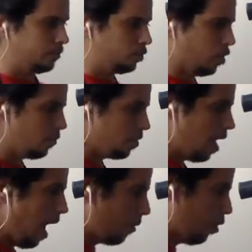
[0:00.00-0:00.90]
So
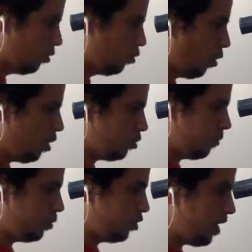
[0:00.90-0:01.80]
I'm going to also
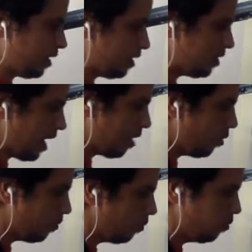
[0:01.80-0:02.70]
project a shadow.